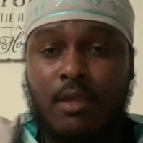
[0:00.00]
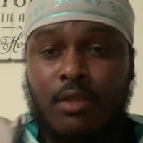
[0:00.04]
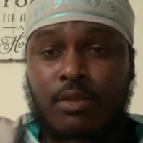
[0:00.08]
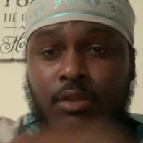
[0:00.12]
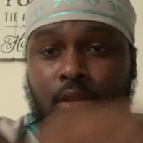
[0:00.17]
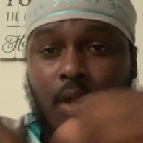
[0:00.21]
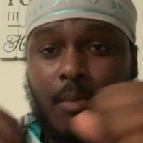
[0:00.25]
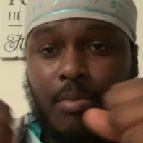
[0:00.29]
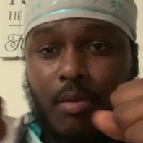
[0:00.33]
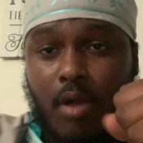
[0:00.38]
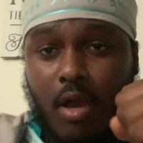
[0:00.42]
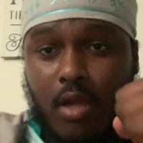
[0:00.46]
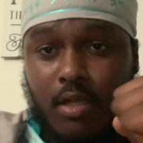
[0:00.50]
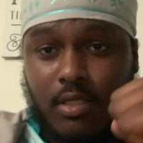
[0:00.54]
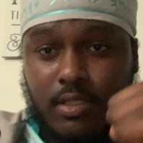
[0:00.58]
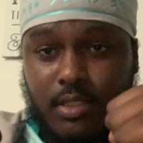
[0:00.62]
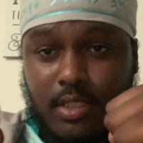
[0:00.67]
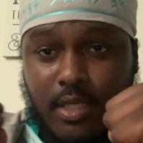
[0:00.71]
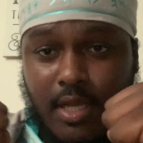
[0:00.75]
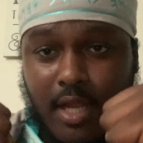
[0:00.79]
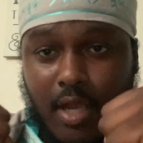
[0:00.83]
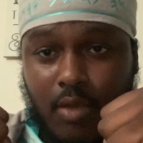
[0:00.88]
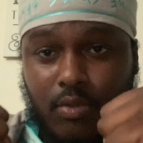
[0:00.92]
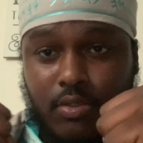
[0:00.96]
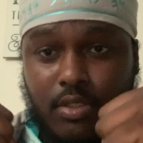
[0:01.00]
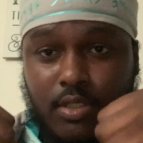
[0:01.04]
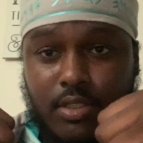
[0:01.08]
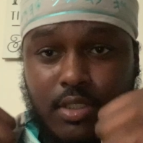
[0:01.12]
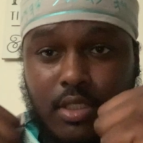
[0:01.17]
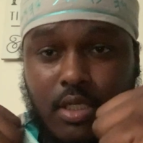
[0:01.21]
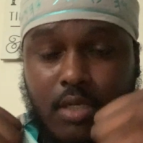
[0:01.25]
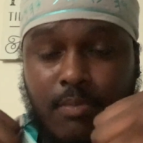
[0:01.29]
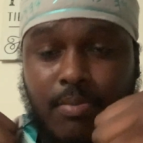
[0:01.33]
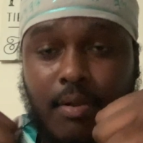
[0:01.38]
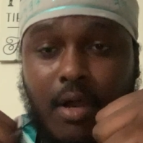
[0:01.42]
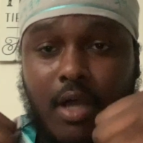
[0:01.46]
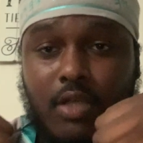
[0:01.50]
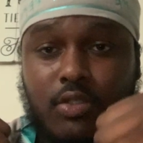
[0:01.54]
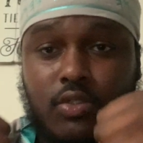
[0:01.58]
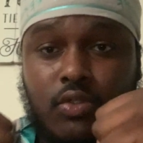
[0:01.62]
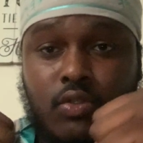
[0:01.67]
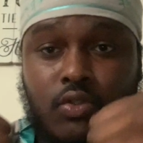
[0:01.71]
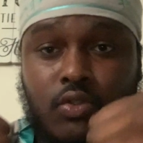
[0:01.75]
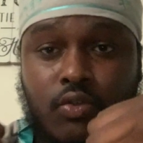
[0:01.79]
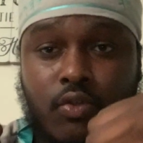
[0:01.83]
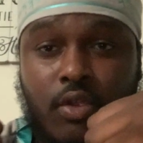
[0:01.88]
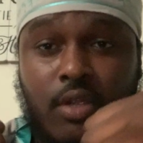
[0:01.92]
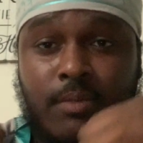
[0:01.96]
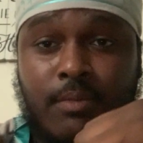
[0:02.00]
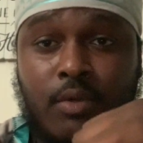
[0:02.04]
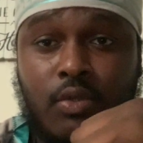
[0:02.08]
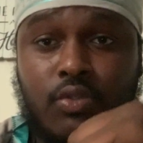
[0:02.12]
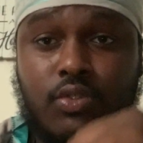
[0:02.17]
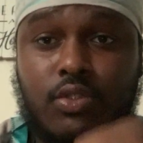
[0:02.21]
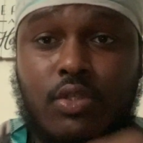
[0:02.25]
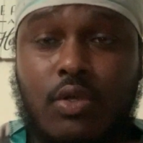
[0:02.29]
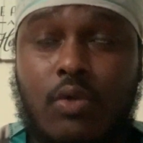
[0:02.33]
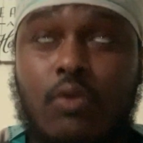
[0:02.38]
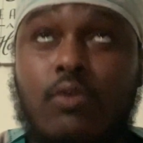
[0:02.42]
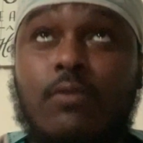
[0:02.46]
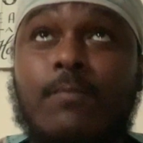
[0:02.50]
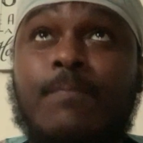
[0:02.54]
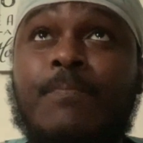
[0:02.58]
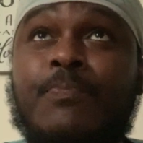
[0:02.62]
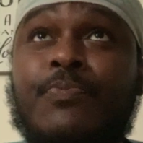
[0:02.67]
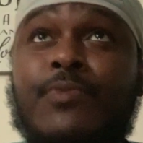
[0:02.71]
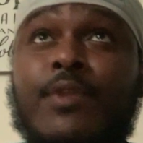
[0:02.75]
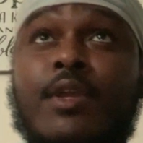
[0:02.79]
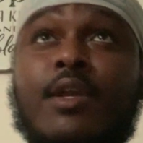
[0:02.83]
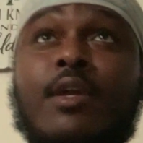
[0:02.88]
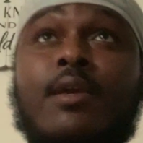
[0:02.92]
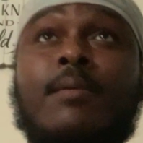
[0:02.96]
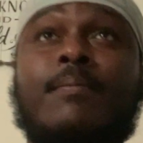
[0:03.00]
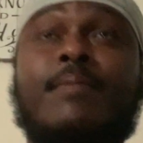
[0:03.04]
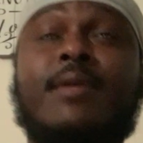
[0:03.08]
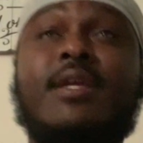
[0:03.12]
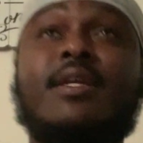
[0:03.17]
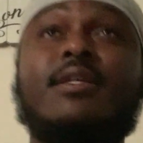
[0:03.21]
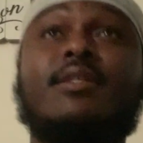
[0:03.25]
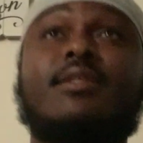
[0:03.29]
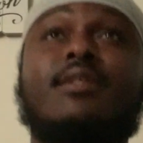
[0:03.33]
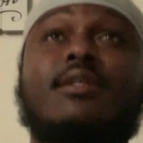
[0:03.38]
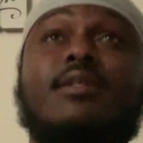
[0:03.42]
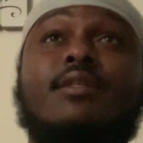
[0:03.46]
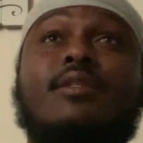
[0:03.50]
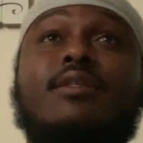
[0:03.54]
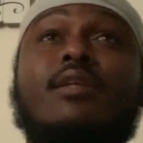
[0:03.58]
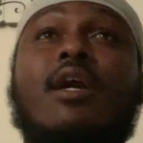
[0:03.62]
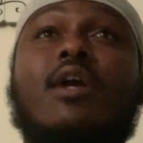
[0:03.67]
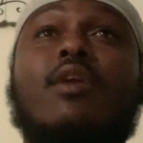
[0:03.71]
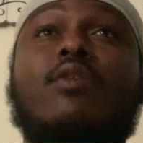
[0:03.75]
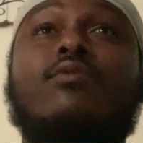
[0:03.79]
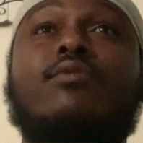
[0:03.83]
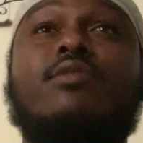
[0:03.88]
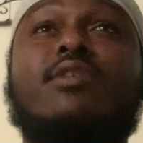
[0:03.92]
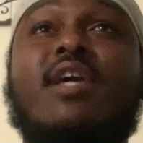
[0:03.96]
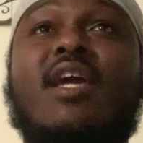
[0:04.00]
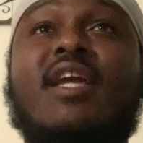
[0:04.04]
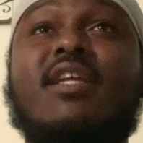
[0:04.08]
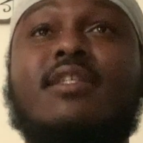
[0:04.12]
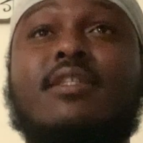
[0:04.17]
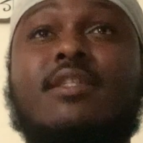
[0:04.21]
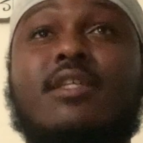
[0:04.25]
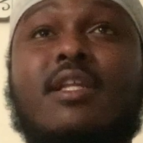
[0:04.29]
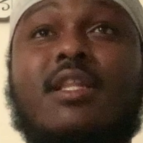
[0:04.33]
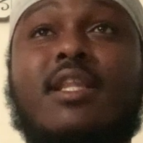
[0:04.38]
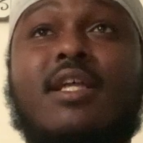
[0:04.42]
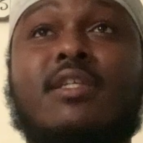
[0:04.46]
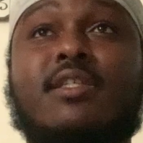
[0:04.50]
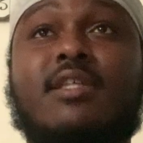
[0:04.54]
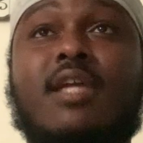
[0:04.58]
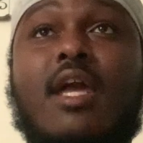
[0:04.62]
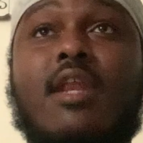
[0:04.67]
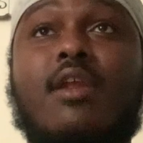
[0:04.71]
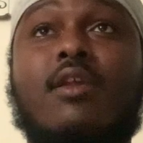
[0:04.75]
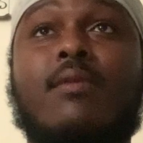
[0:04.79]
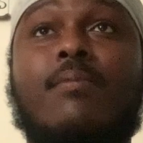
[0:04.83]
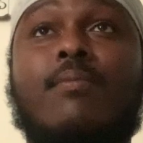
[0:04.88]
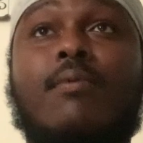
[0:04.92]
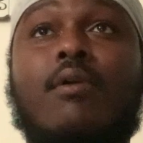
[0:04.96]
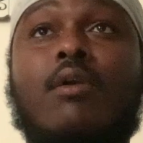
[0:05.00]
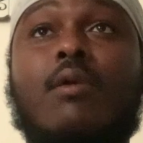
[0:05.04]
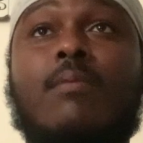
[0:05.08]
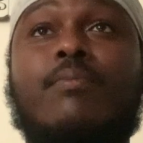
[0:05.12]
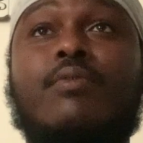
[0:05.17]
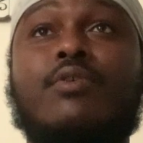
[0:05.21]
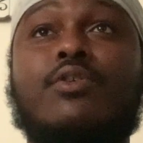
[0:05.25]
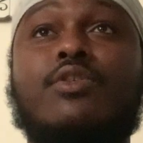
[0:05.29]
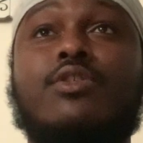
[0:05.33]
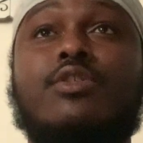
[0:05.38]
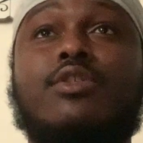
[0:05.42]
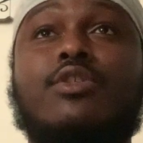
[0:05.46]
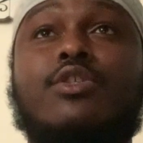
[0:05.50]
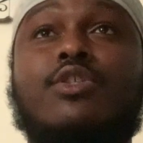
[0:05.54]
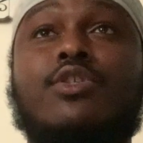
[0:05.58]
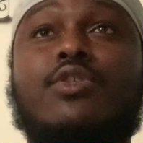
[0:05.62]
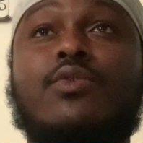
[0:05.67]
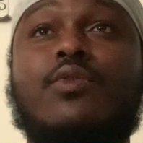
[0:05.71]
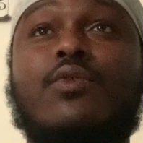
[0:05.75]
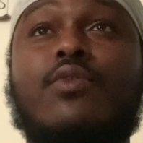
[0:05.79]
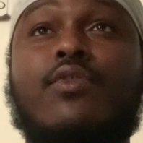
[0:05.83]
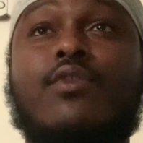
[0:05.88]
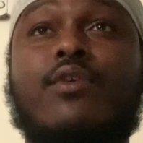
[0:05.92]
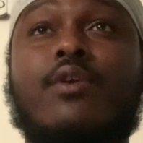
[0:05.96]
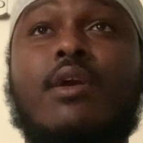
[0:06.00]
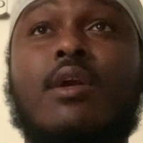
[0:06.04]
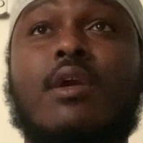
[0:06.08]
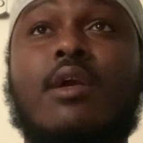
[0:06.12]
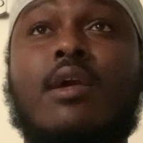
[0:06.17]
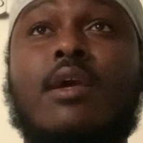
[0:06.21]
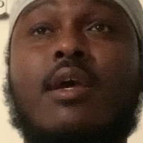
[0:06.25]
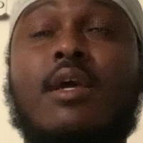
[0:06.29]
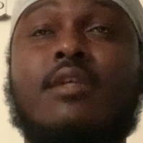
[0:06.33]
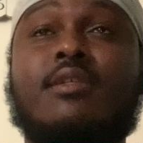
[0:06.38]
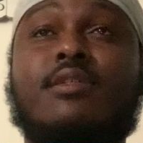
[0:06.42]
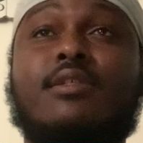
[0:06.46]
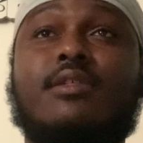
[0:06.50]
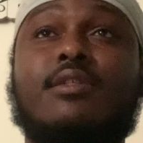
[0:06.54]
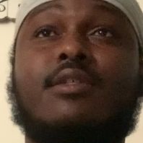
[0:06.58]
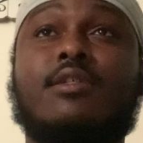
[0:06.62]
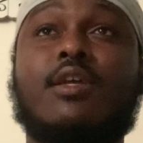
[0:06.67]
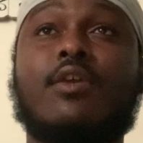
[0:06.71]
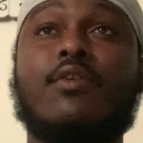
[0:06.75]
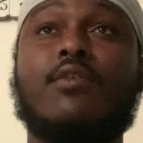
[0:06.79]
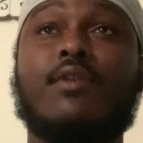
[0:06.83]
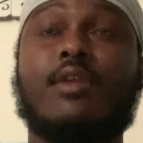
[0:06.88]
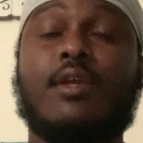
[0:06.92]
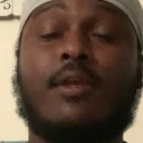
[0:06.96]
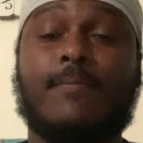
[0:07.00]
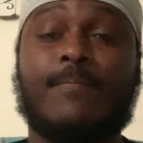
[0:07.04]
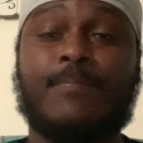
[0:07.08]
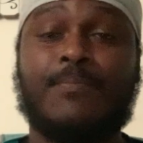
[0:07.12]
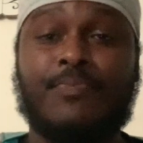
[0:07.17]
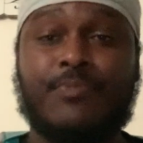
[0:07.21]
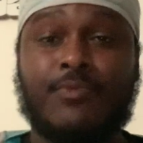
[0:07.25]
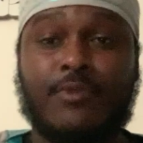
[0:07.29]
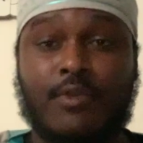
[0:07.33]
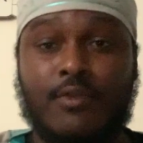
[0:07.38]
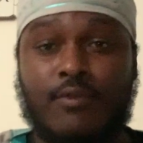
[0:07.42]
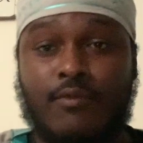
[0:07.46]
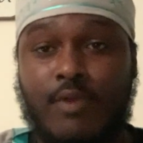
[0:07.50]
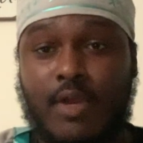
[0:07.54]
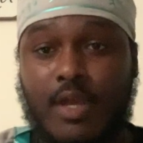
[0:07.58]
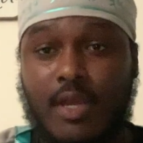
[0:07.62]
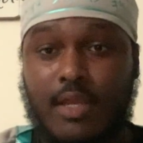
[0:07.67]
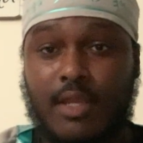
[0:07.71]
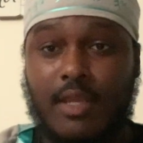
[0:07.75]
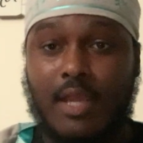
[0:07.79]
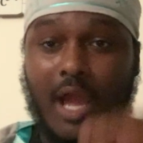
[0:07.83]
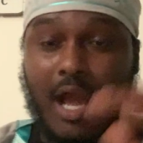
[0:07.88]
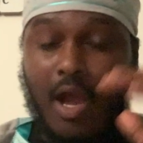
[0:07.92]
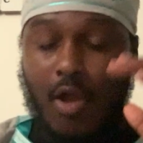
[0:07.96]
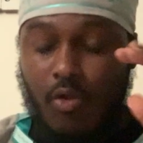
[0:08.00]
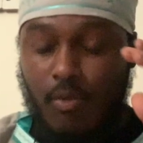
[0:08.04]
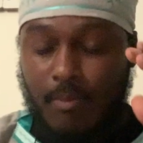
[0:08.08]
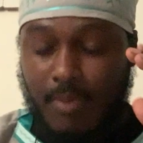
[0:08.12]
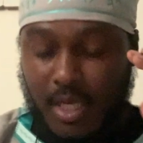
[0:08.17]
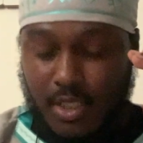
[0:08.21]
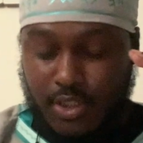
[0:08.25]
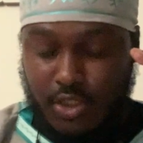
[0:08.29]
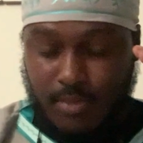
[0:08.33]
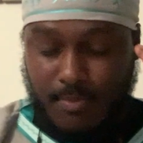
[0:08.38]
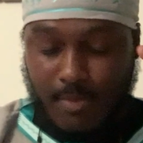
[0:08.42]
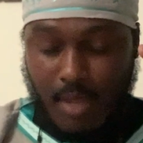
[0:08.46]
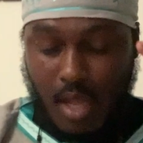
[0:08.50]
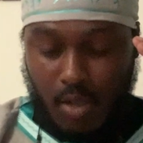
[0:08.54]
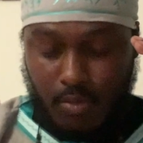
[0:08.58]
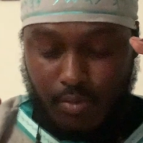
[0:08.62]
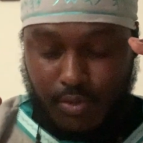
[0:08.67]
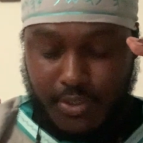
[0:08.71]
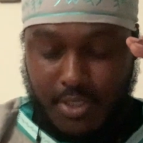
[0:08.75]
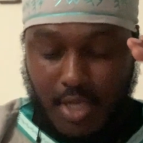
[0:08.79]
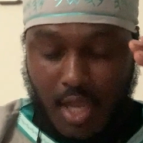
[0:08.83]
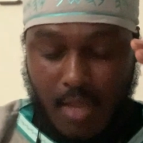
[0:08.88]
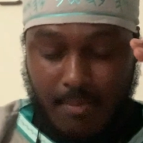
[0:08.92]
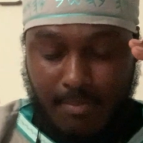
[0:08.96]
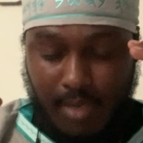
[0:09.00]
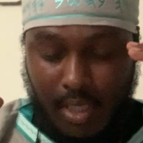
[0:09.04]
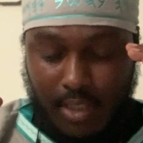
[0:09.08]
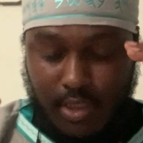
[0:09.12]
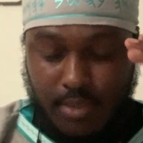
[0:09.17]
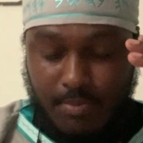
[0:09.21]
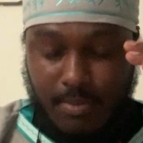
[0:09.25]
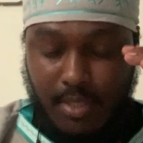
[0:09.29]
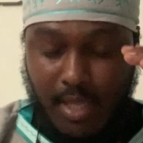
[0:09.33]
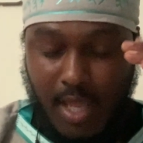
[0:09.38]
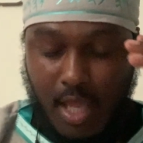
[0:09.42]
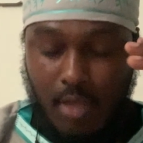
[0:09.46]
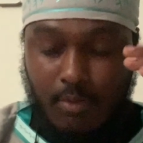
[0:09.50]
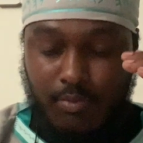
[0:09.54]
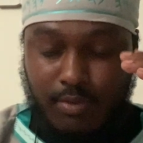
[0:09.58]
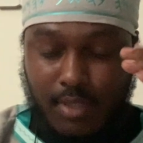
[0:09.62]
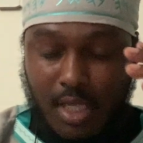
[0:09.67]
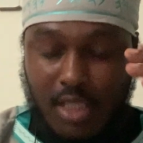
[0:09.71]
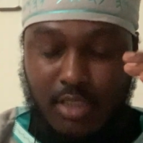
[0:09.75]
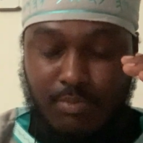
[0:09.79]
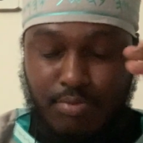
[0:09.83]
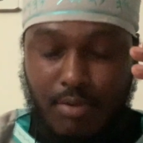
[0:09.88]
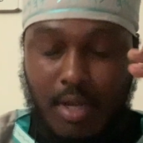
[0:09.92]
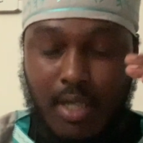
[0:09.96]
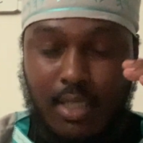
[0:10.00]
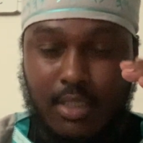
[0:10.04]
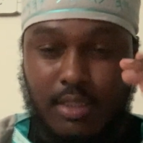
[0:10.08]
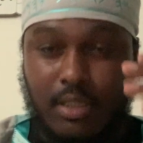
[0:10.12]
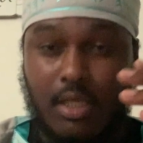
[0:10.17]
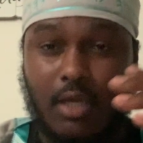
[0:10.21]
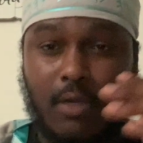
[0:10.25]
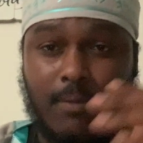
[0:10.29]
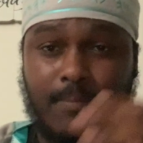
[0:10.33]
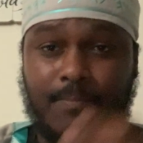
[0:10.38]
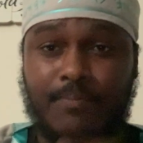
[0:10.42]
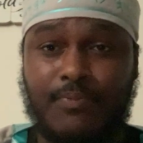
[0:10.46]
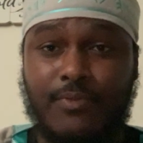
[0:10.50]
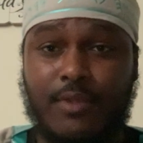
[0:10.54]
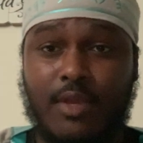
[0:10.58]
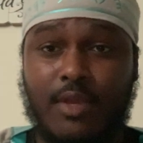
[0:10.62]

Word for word: Double honors to the elders and apostles, Great Millstone. Peace and salutation, let's get it abroad, pushing his truth and sincerity. Right? Yahweh, Bahashem, Yahweh Shai, Bahashem, Kakadash, Barakadam.